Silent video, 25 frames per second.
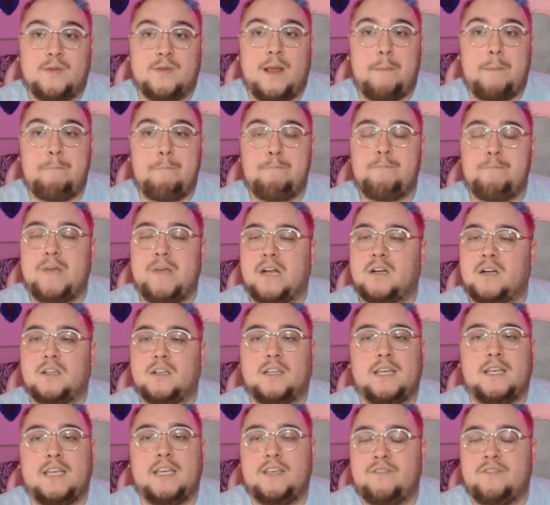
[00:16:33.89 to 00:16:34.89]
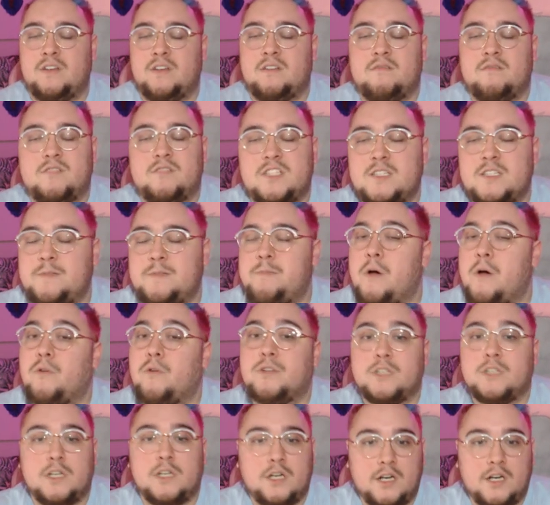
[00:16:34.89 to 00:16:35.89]
I barely even spoke
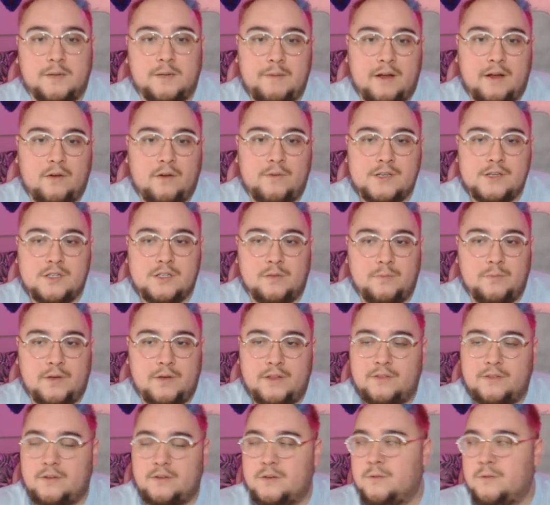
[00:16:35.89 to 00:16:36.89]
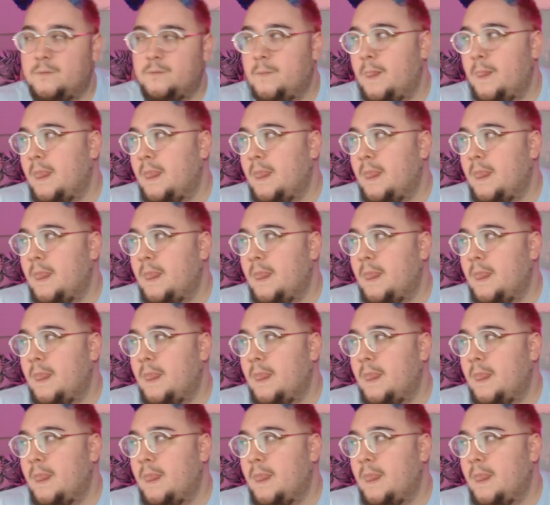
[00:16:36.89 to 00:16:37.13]
to her in my original playthrough.